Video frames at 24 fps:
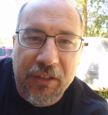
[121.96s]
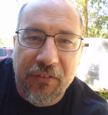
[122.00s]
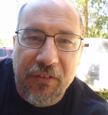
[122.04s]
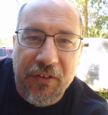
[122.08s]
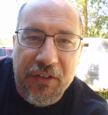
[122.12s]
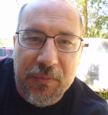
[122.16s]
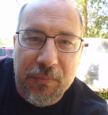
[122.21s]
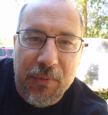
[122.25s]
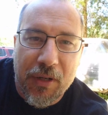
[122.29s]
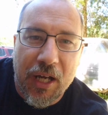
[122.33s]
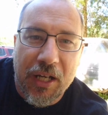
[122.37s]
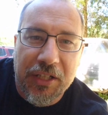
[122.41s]
into
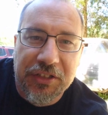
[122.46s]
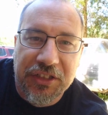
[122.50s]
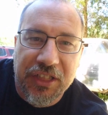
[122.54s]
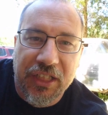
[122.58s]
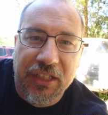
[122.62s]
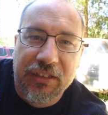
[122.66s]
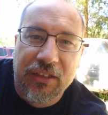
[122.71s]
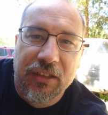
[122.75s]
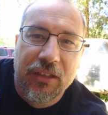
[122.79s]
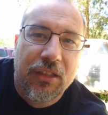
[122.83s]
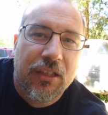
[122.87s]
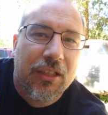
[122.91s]
this
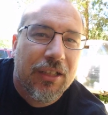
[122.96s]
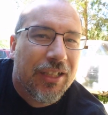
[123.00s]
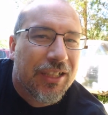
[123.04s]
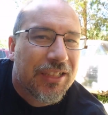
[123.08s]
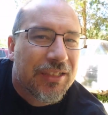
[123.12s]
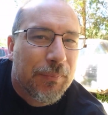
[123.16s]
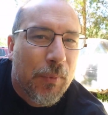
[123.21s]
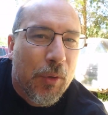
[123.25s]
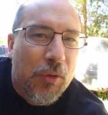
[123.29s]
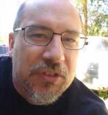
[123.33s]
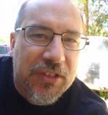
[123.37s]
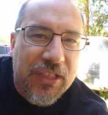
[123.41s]
project,
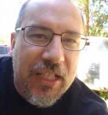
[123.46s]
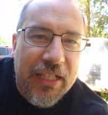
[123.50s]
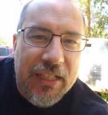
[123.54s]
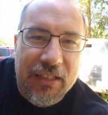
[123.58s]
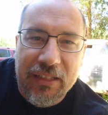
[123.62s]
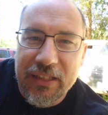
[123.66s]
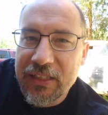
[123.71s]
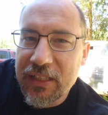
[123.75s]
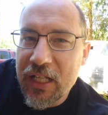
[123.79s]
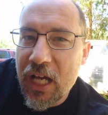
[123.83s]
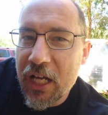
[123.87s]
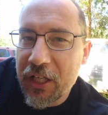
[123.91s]
it's most
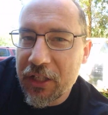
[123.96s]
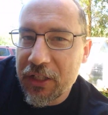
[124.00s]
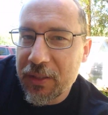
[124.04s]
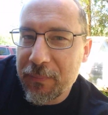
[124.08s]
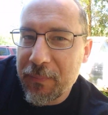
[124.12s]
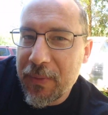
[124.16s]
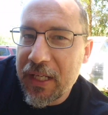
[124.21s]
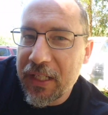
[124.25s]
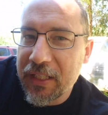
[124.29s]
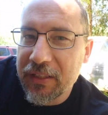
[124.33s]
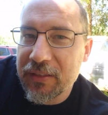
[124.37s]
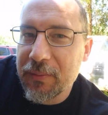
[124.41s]
likely not going to
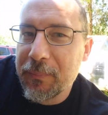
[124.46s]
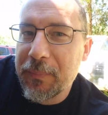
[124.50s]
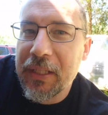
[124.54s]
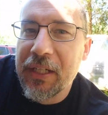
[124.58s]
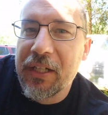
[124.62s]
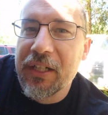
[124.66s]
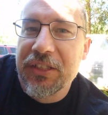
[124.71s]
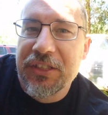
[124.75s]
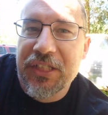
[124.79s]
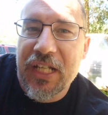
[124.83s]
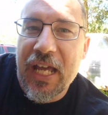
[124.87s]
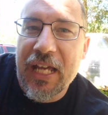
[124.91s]
make it to
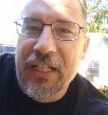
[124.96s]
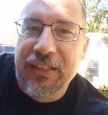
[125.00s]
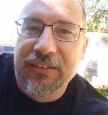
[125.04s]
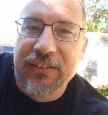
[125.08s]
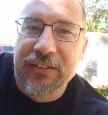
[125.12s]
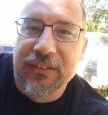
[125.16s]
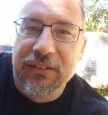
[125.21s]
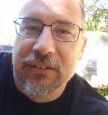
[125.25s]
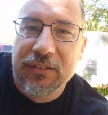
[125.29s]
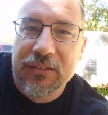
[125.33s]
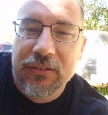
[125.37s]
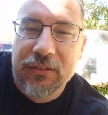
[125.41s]

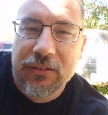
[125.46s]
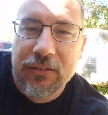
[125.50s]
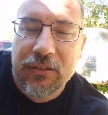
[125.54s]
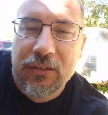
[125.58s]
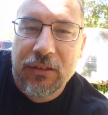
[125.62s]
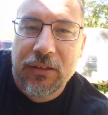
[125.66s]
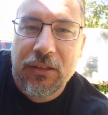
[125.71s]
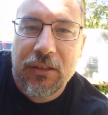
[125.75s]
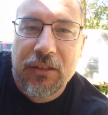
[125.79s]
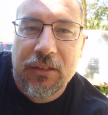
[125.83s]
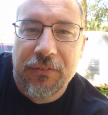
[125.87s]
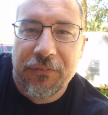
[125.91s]
Barrett-Jackson.
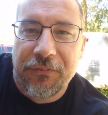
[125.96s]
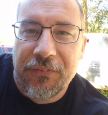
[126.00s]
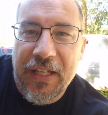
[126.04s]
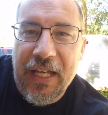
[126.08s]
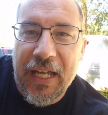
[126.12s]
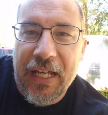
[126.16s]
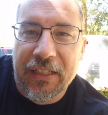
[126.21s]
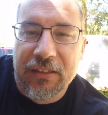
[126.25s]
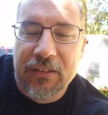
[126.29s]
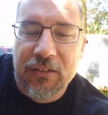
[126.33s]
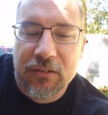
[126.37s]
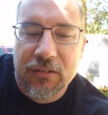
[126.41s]
In
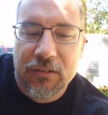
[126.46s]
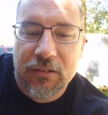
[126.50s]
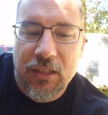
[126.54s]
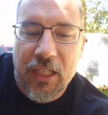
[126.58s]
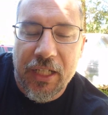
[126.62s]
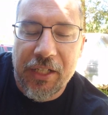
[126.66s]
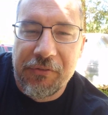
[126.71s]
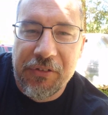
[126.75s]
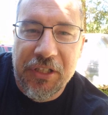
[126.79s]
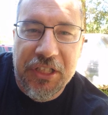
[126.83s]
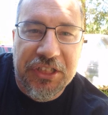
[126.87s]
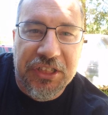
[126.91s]
fact,
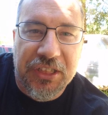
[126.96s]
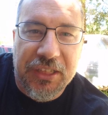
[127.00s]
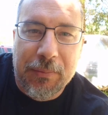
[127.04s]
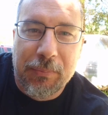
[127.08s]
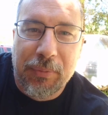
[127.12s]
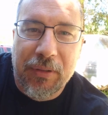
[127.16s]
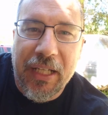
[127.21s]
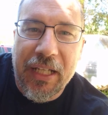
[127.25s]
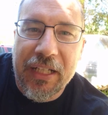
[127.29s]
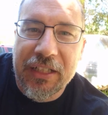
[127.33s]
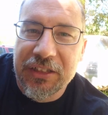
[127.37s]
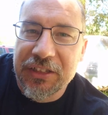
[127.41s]
I originally
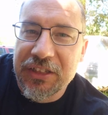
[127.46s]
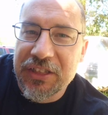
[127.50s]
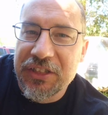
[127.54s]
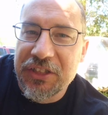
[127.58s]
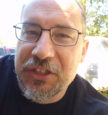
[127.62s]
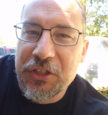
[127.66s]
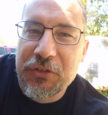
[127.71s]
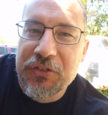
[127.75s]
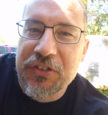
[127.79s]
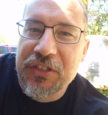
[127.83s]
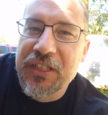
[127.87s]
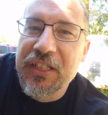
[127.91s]
planned it as
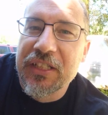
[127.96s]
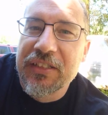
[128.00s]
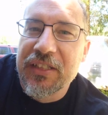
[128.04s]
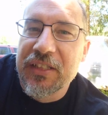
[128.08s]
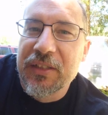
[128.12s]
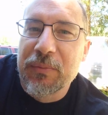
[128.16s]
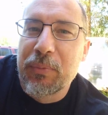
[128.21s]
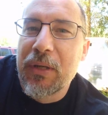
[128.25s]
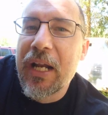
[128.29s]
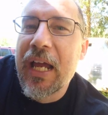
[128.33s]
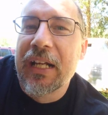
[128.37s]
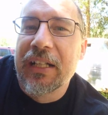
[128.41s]
using this
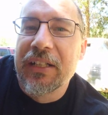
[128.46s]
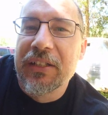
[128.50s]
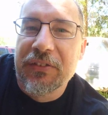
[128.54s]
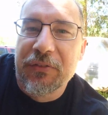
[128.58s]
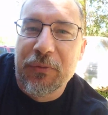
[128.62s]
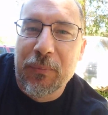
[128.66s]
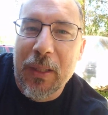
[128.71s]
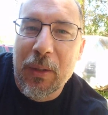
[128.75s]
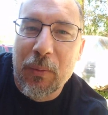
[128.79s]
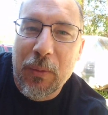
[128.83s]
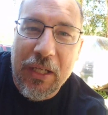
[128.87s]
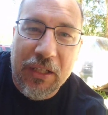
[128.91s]
as practice
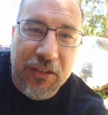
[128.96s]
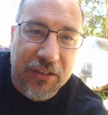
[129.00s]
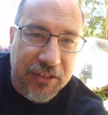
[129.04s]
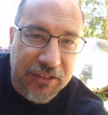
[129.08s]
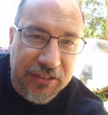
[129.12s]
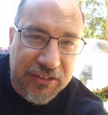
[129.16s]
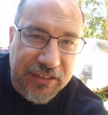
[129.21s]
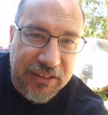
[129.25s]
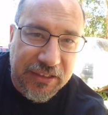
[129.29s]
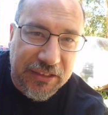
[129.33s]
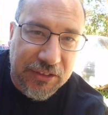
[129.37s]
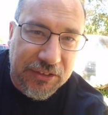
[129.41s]
for my
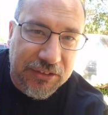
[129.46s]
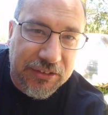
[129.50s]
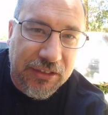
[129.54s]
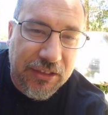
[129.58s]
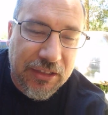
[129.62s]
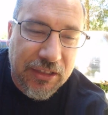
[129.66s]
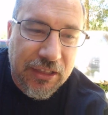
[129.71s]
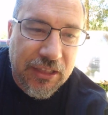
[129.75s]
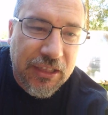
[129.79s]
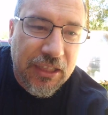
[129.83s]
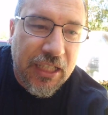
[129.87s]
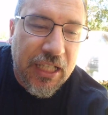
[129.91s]
welding skills.
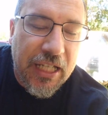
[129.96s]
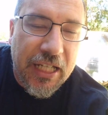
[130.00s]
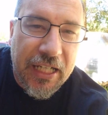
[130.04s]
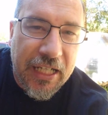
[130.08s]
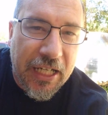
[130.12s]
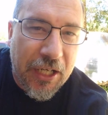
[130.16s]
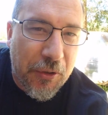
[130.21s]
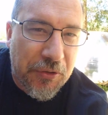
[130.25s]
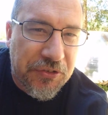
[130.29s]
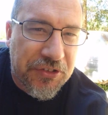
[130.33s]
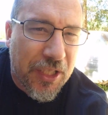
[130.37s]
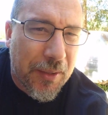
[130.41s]
And
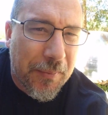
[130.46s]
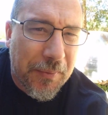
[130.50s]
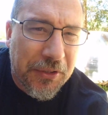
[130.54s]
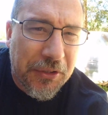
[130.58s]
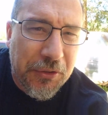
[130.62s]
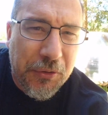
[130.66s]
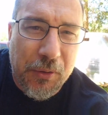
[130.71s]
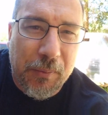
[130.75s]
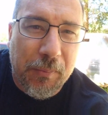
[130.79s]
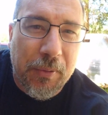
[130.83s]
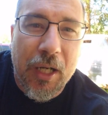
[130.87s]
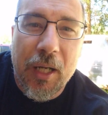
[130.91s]
I know some of
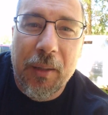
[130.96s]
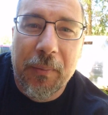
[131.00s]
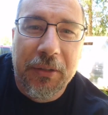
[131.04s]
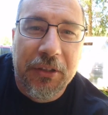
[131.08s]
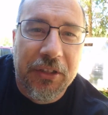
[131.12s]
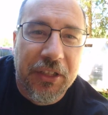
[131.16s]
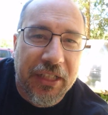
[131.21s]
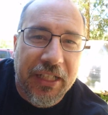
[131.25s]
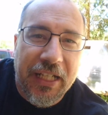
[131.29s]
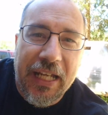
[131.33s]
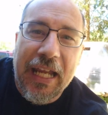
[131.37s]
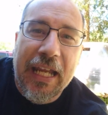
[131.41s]
you are probably
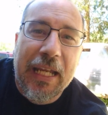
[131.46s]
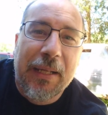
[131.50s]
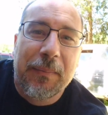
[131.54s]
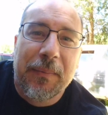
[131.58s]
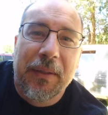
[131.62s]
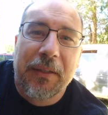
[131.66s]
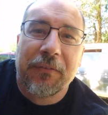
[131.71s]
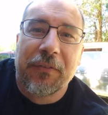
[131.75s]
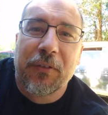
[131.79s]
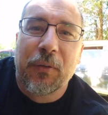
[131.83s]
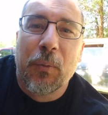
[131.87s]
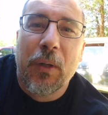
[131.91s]
going to hate
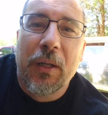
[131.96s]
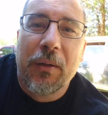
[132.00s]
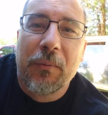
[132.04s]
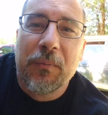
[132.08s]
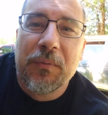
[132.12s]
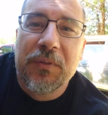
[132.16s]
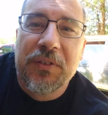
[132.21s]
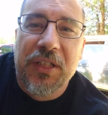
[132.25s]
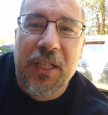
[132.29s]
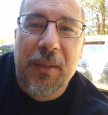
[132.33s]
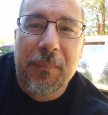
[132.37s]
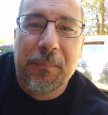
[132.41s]
me for what
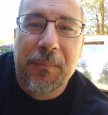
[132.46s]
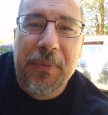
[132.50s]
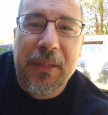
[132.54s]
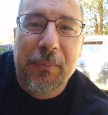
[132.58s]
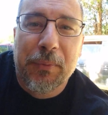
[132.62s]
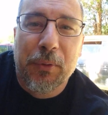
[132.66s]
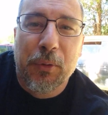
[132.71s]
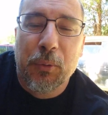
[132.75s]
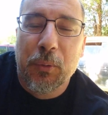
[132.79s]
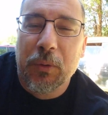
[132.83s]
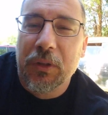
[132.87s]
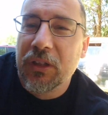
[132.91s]
some
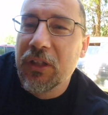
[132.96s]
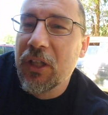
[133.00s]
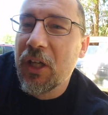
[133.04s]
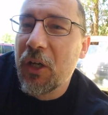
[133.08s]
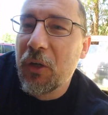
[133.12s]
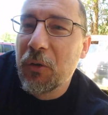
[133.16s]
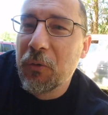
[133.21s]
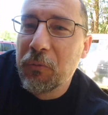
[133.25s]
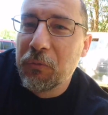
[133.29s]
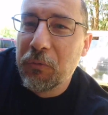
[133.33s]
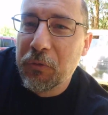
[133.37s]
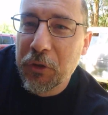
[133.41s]
people would
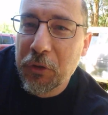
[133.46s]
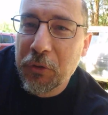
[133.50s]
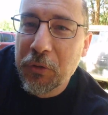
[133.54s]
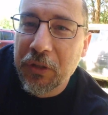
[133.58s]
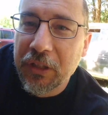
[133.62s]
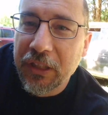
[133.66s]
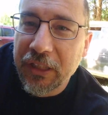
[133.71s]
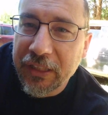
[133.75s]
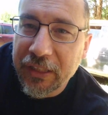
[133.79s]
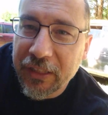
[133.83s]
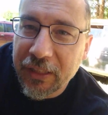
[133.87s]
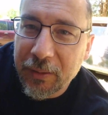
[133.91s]
call
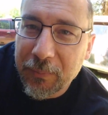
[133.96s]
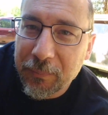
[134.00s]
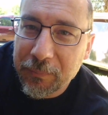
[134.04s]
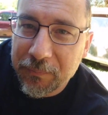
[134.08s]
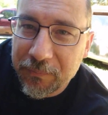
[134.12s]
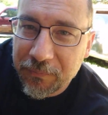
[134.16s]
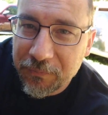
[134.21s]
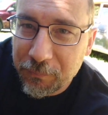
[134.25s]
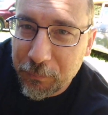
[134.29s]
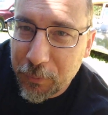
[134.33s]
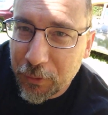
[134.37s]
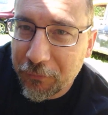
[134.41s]
ruining a
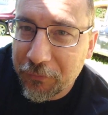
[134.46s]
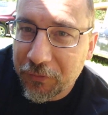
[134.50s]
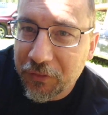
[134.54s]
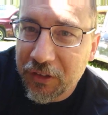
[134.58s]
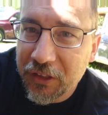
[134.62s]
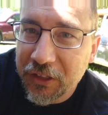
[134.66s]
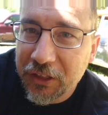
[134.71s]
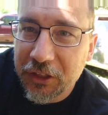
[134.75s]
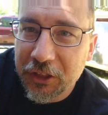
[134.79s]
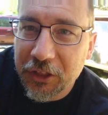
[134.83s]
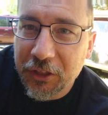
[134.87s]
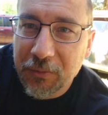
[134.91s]

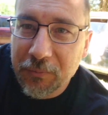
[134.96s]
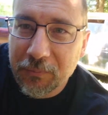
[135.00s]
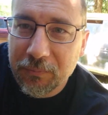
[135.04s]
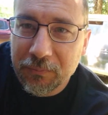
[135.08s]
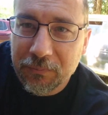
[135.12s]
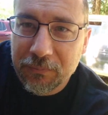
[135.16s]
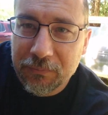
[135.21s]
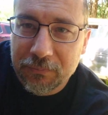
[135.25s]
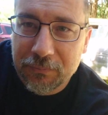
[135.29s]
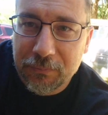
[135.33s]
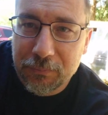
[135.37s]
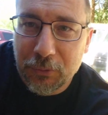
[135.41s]
perfectly good
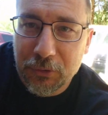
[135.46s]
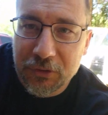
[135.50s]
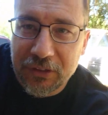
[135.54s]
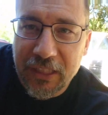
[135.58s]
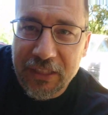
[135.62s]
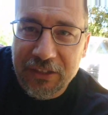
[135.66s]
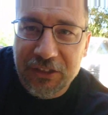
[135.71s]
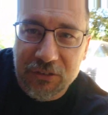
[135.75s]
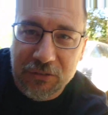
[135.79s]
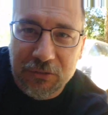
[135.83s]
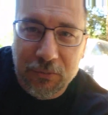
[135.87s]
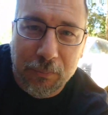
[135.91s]

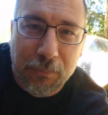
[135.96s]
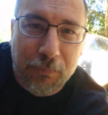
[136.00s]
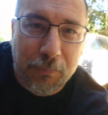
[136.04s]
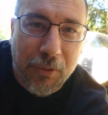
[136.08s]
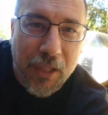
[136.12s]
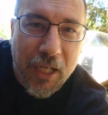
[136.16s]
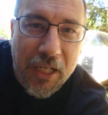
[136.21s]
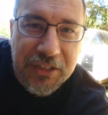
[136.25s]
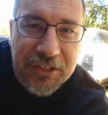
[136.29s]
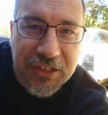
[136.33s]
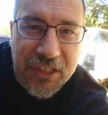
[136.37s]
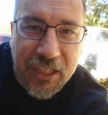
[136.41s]
potential
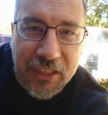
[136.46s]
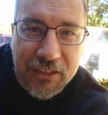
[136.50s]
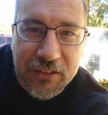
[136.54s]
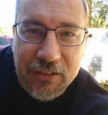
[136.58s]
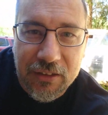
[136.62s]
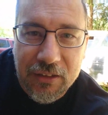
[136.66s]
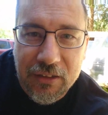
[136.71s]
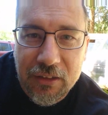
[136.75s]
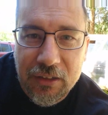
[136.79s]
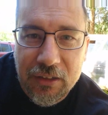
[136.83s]
project.